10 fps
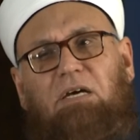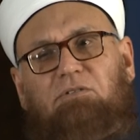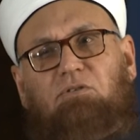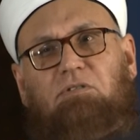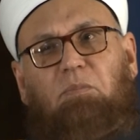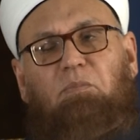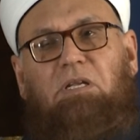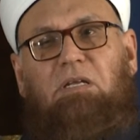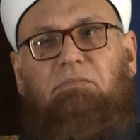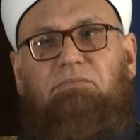that to
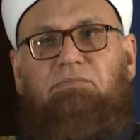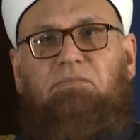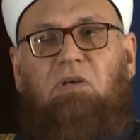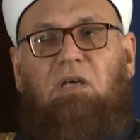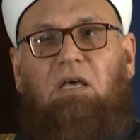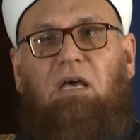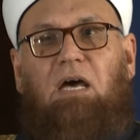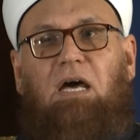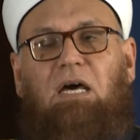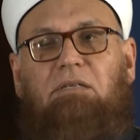somebody,
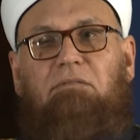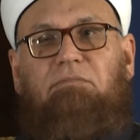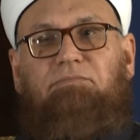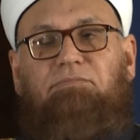and